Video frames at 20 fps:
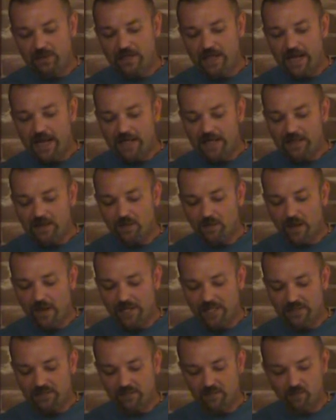the hectic
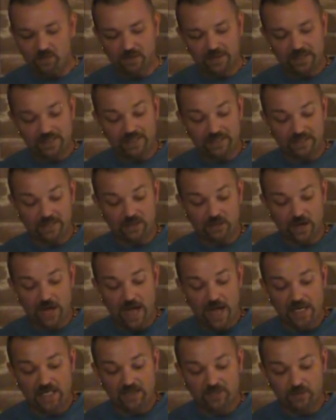pace of a place like
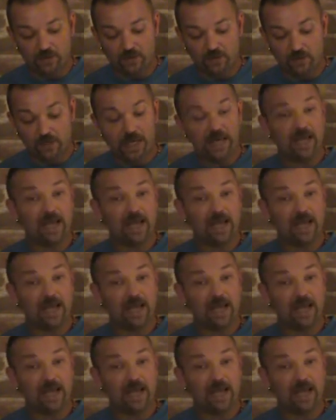Johannesburg